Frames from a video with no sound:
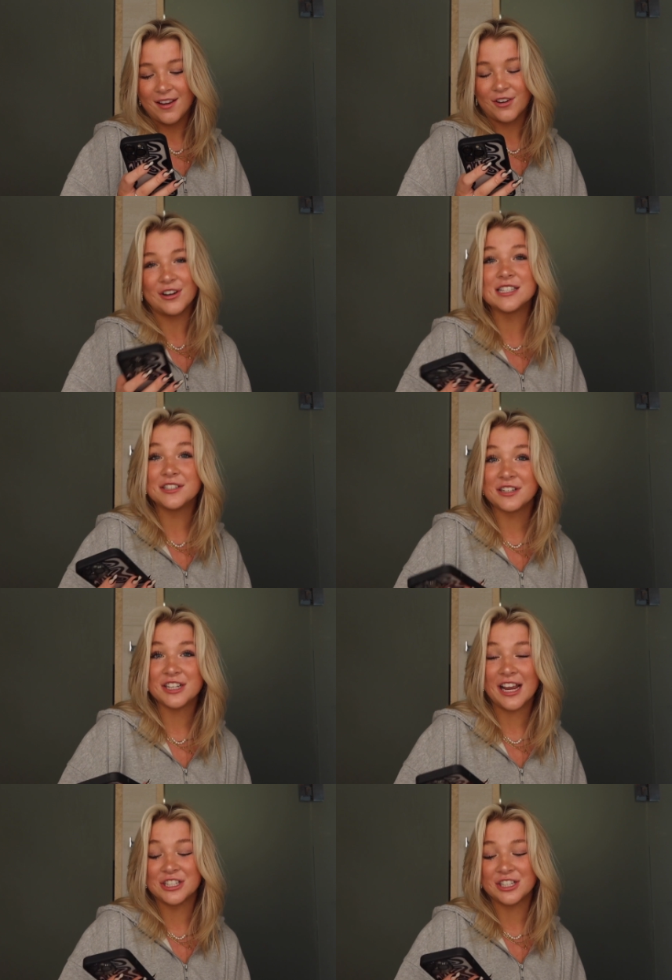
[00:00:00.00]
Crazy Rich
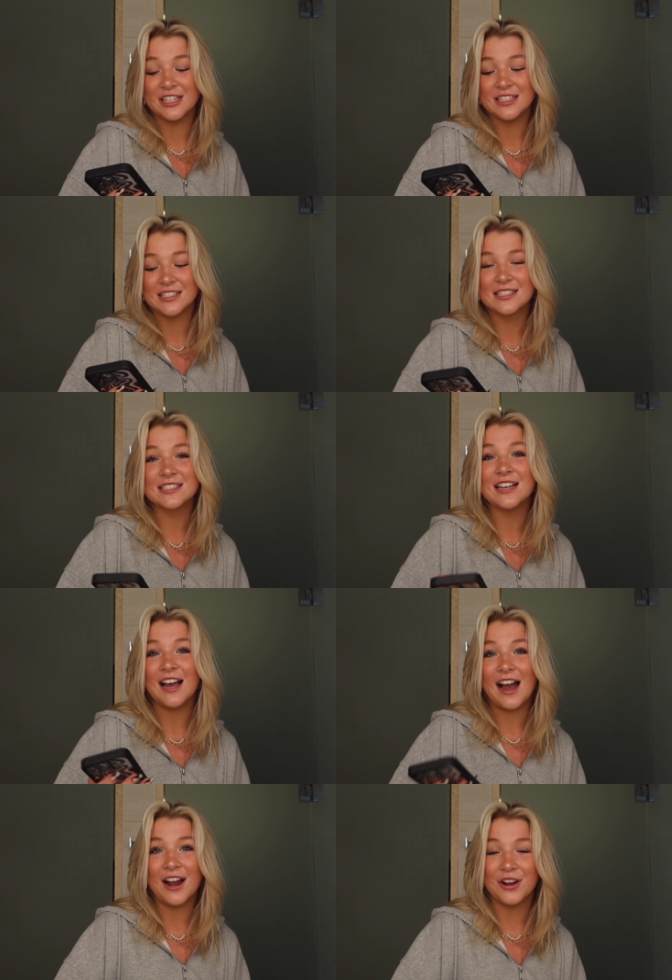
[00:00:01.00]

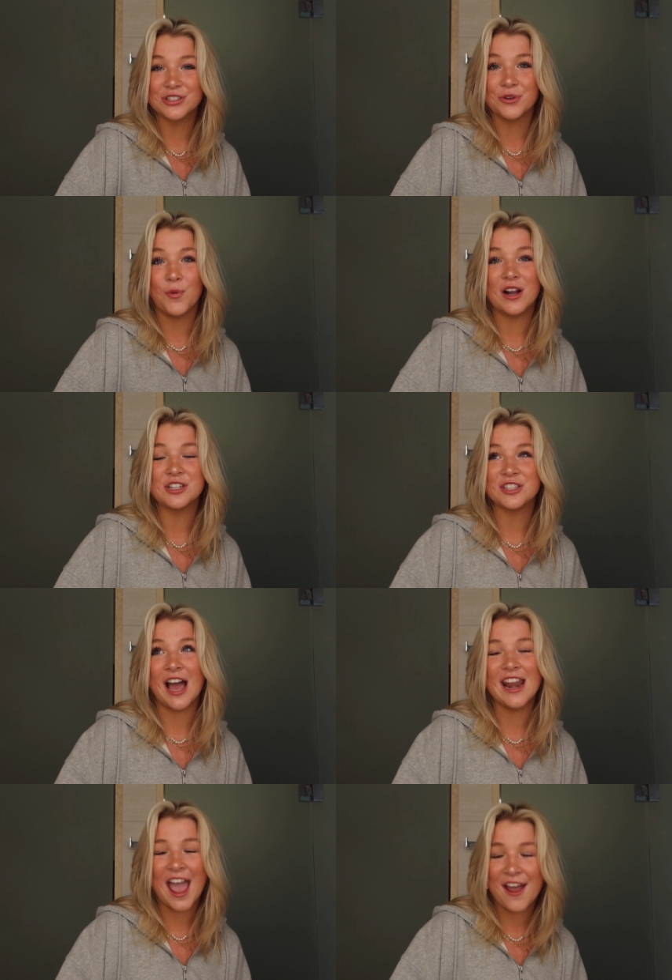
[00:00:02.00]
Asians, I also watch
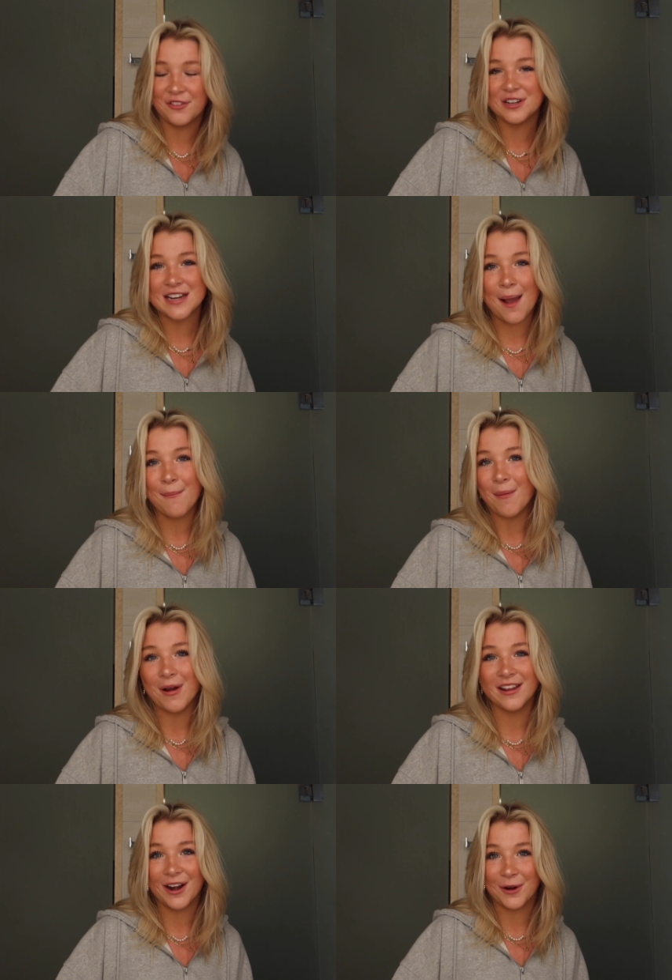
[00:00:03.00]
that every time I'm
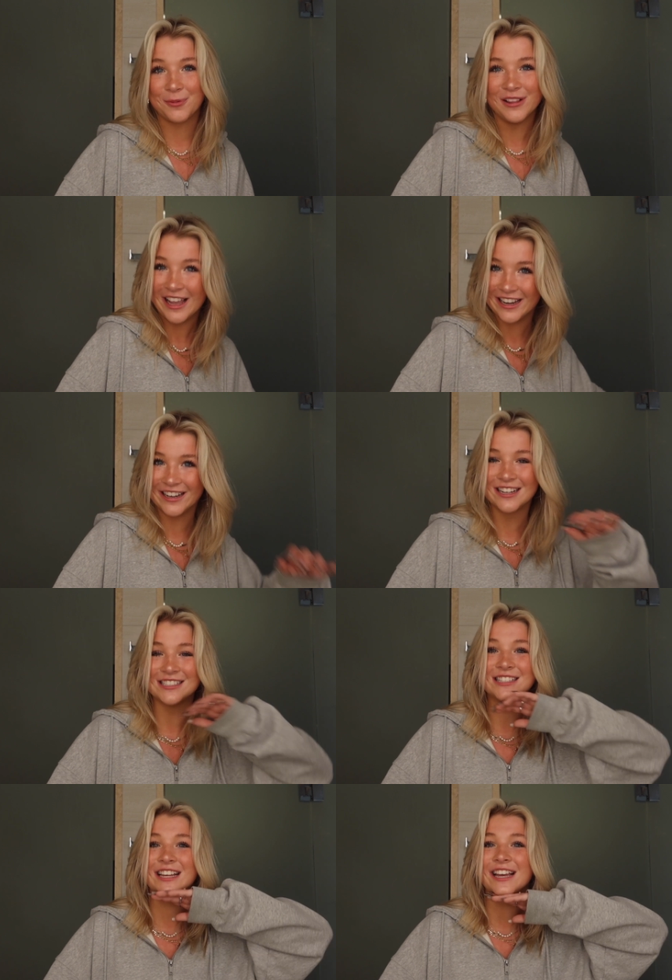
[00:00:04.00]
on an airplane
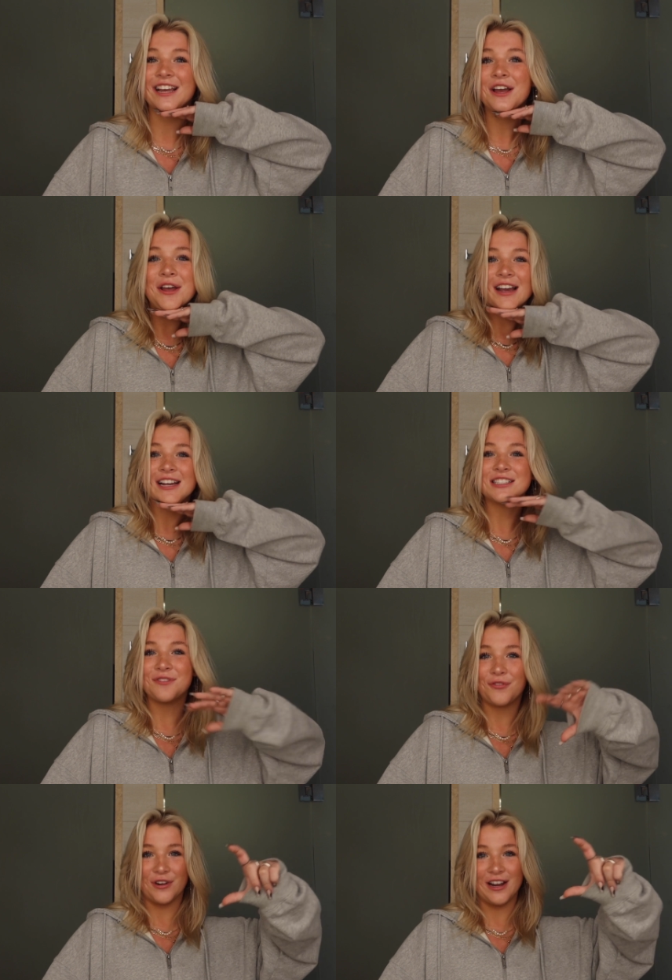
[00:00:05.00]
because it's like,
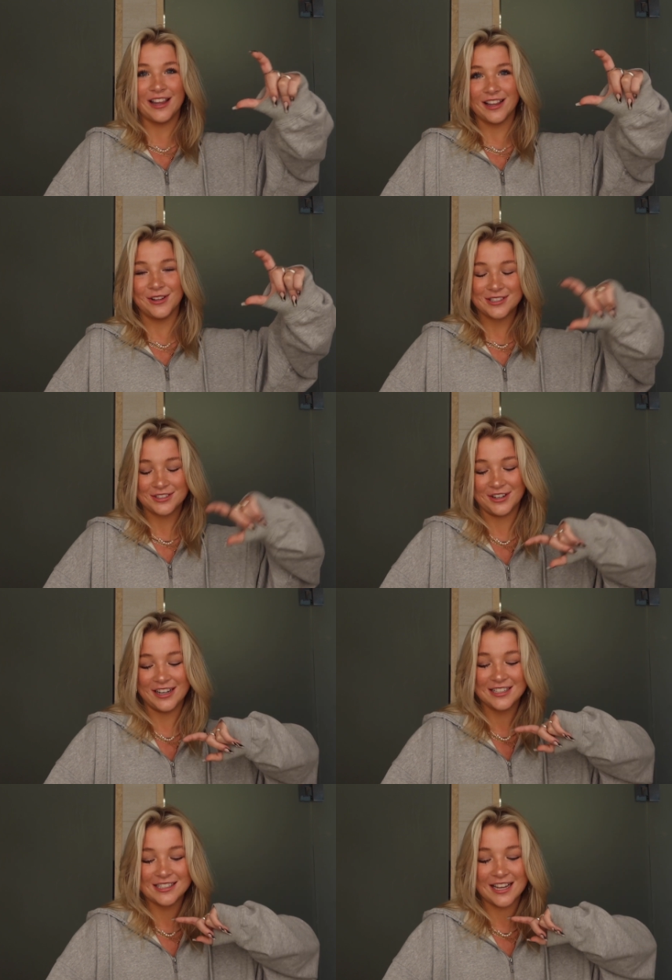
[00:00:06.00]
it's free on little
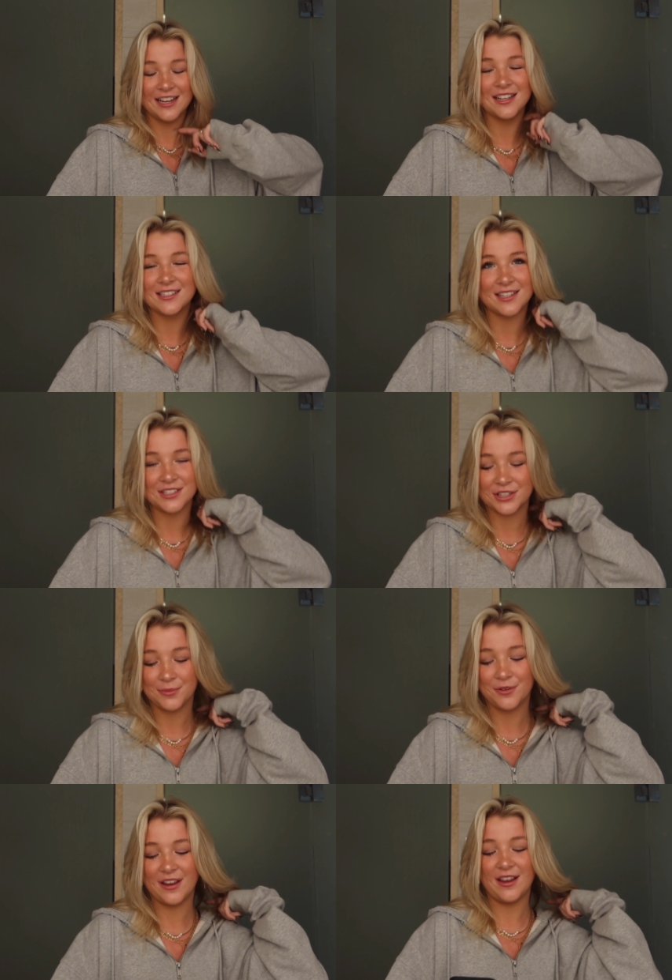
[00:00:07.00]
screens and it's such a good
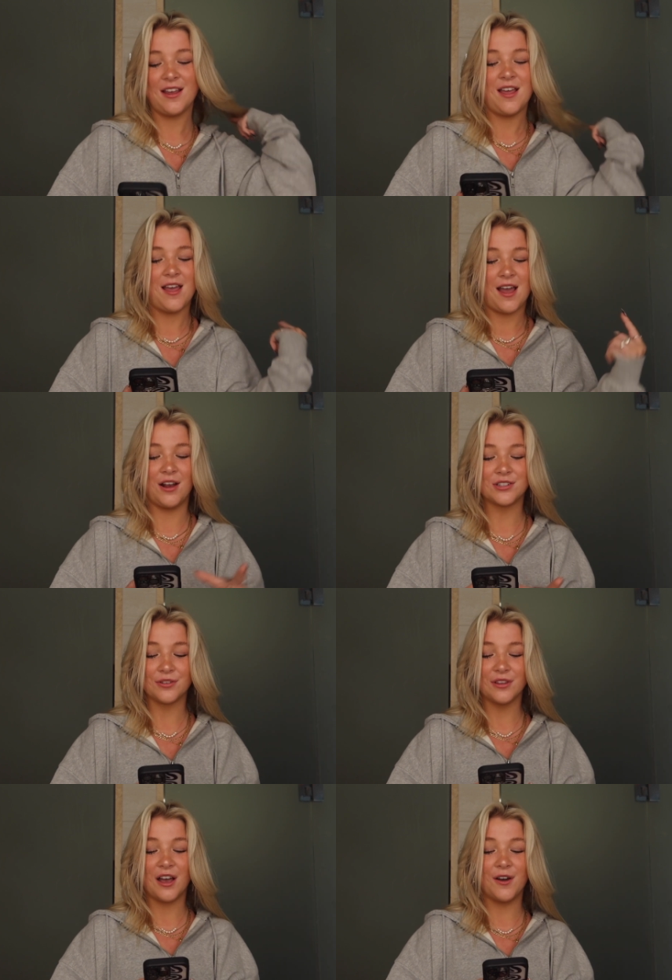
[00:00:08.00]
movie. I also
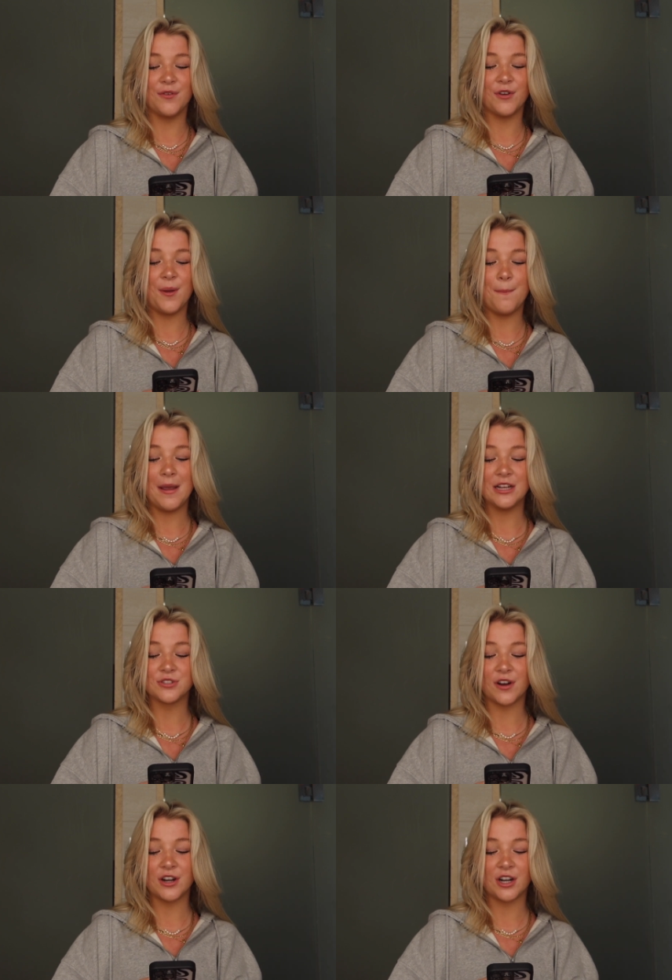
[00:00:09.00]
love
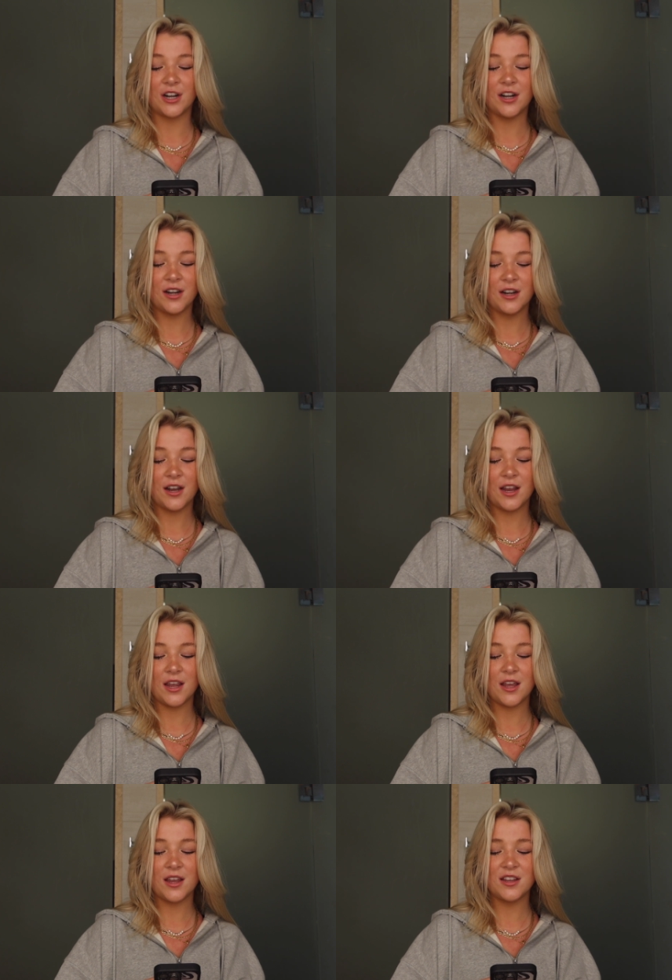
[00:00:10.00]
Maze Runner
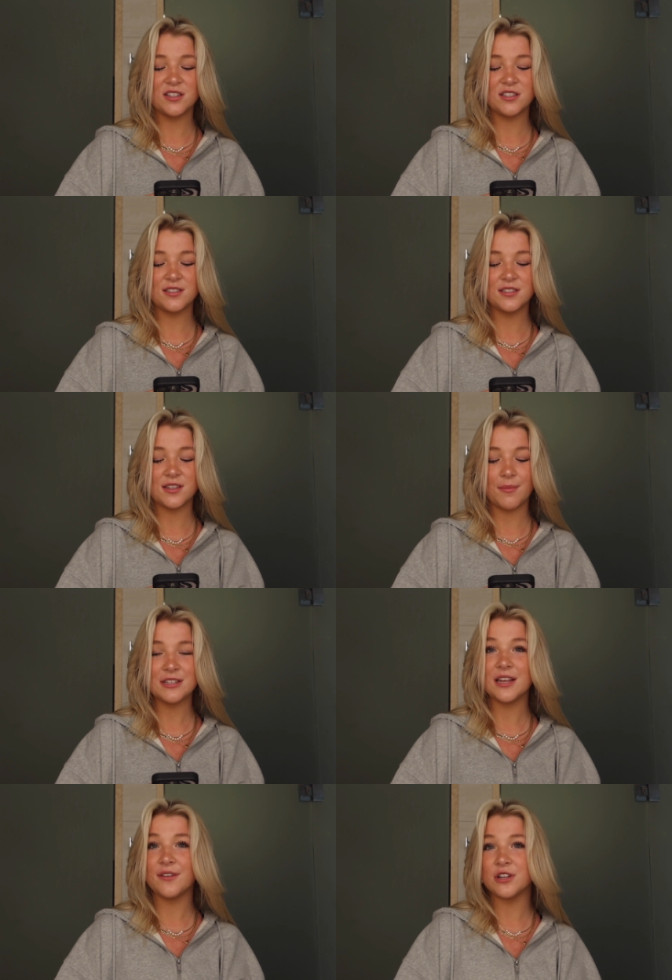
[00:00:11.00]
and I'm gonna
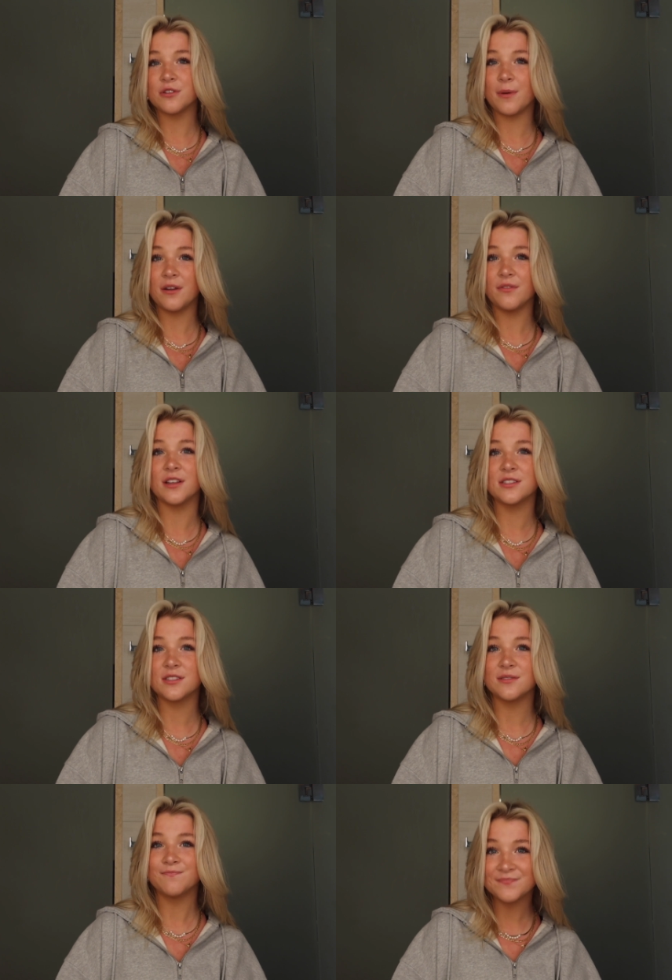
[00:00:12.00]
say Friends with
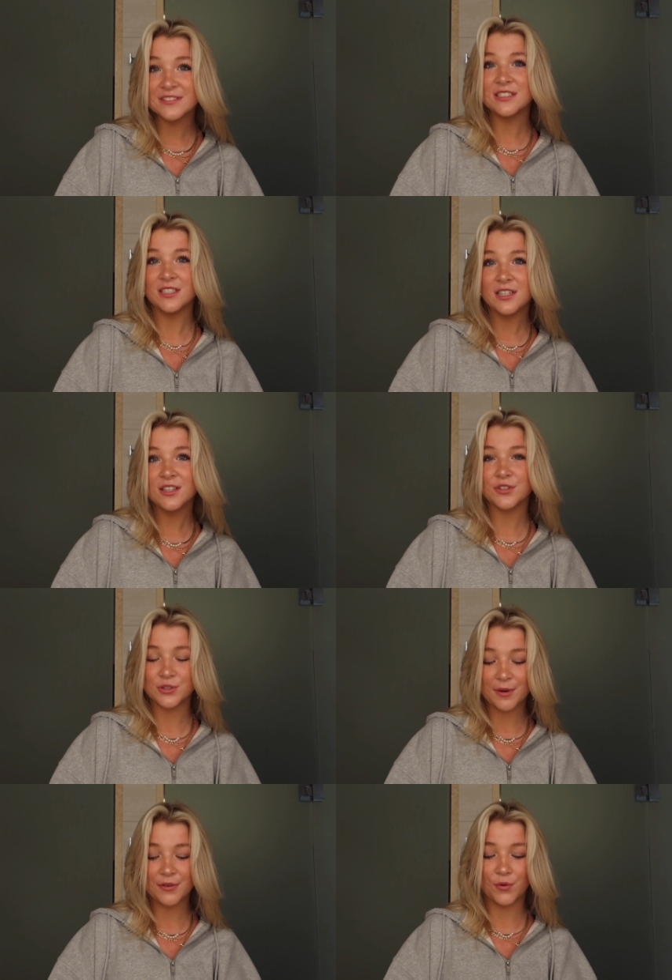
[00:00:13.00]
Benefits. Those
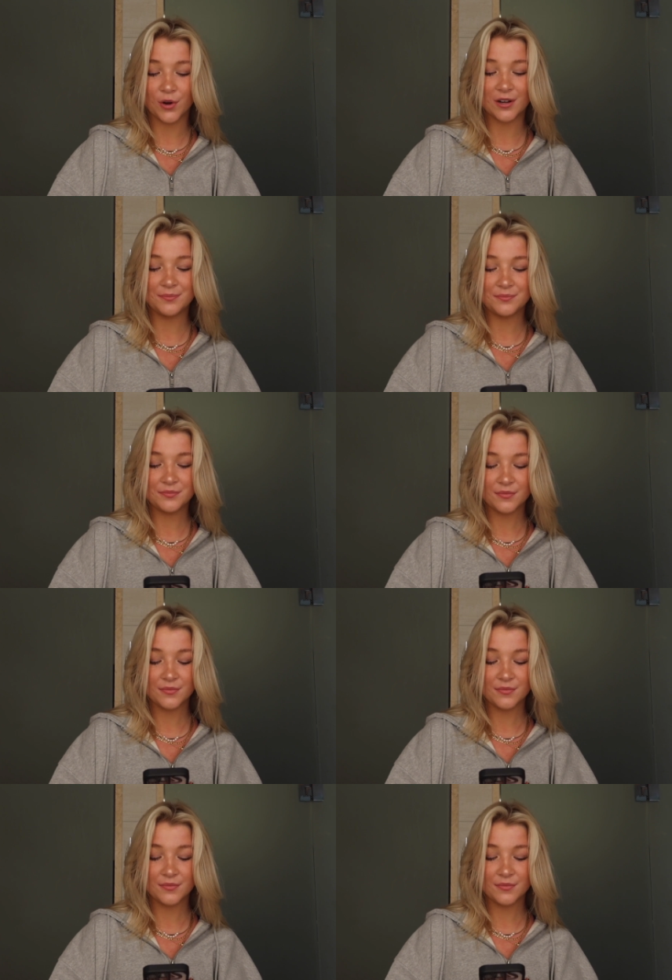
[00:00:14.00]
are my four.